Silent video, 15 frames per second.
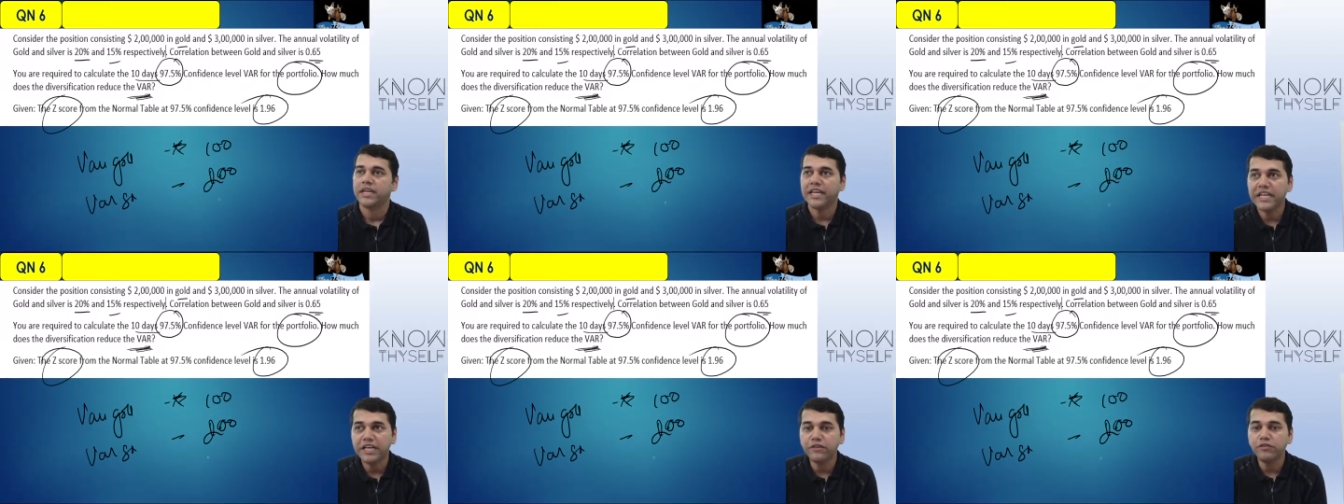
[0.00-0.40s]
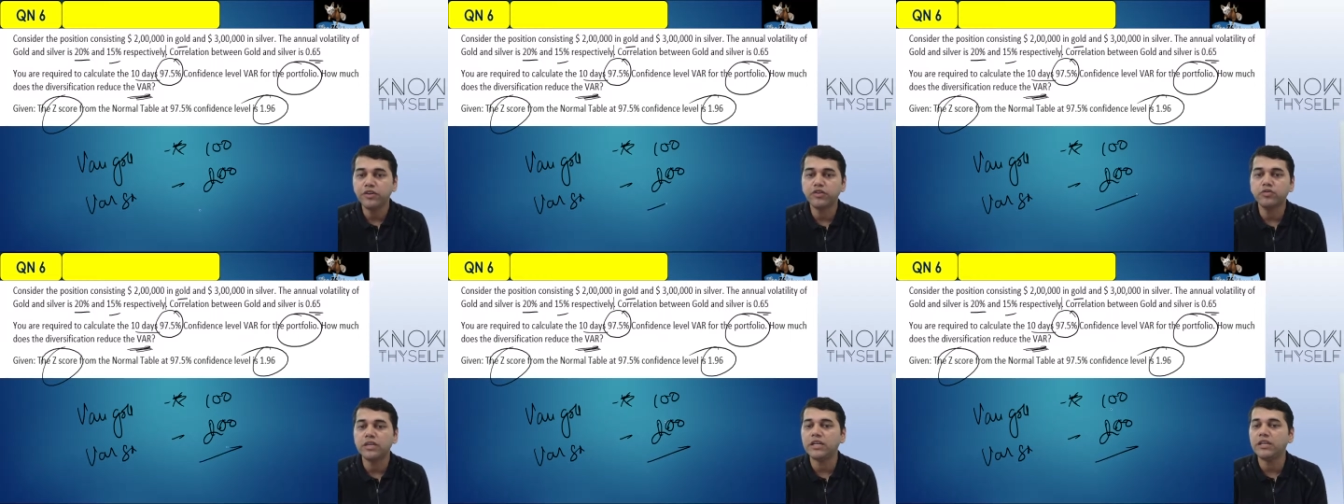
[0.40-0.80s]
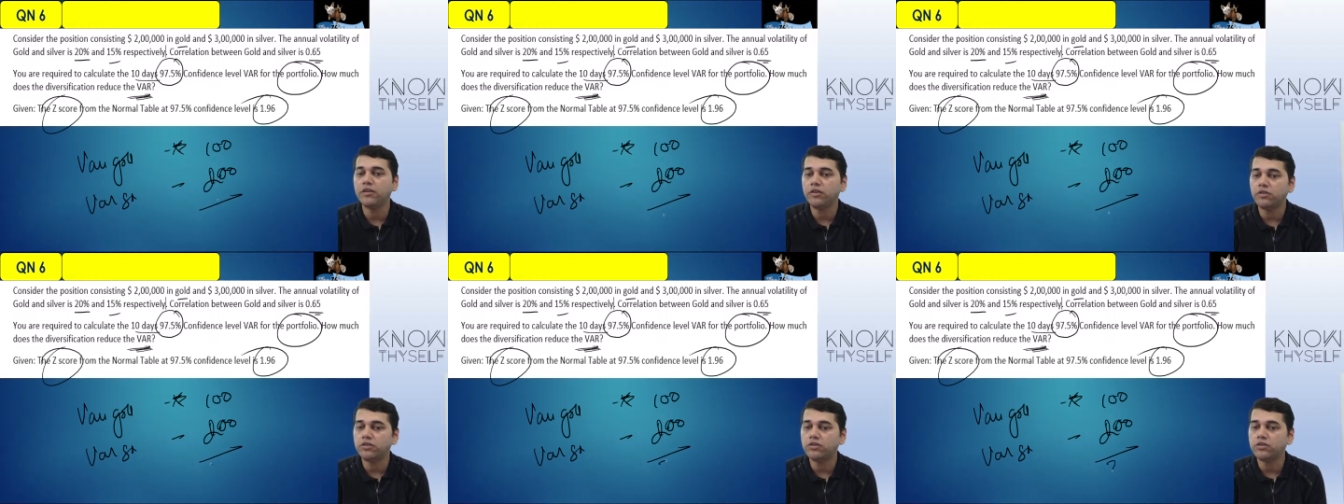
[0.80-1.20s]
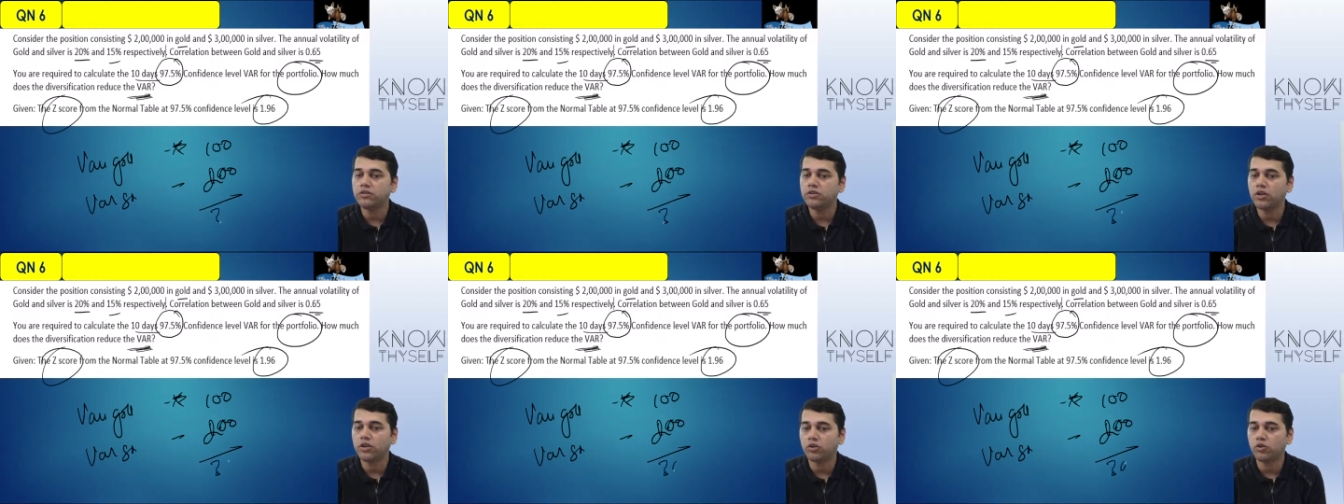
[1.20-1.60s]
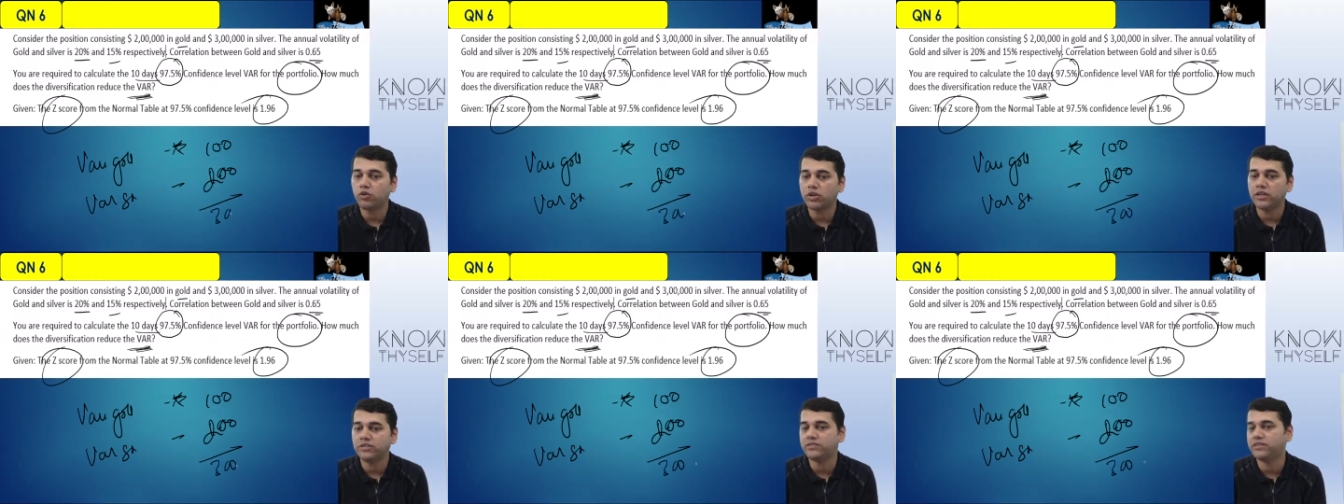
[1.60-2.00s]
individually the
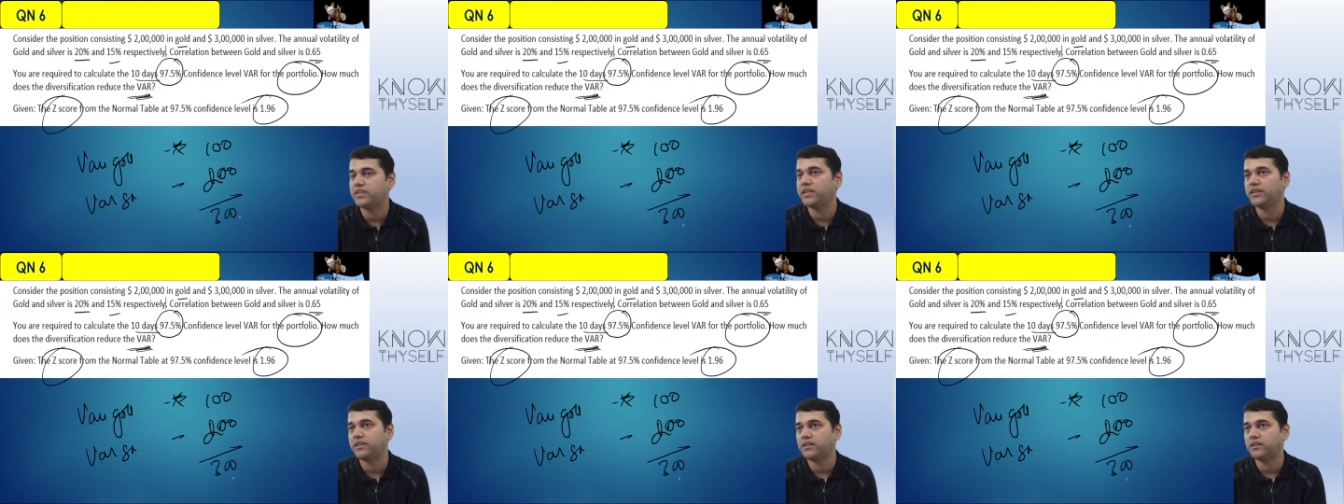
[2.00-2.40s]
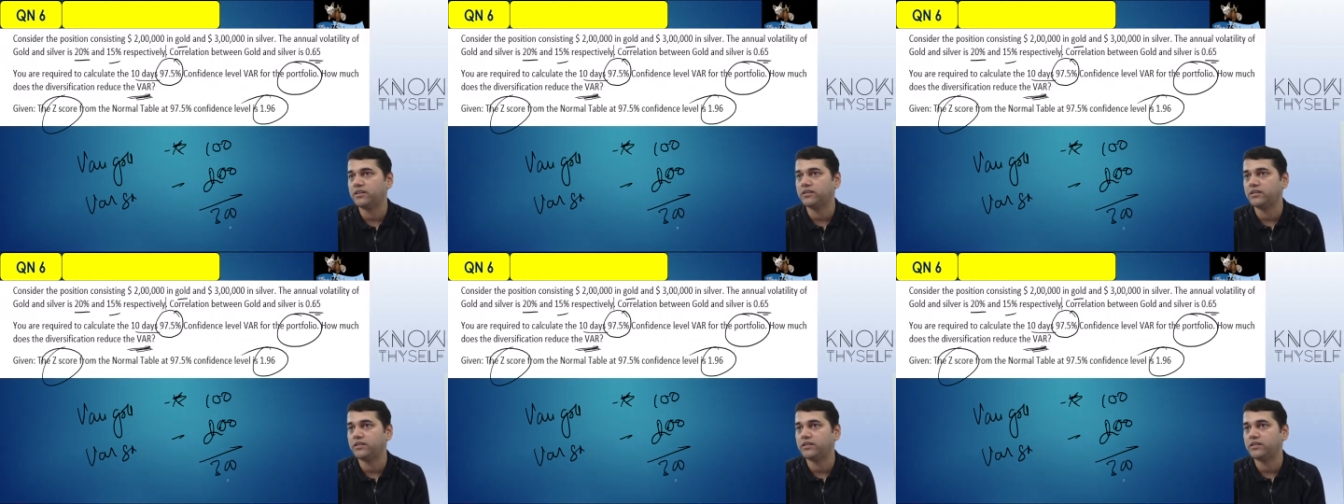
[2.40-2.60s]
total is 300